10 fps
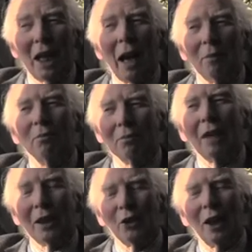Yeah,
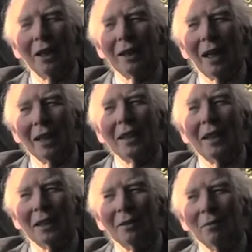that's right, I did.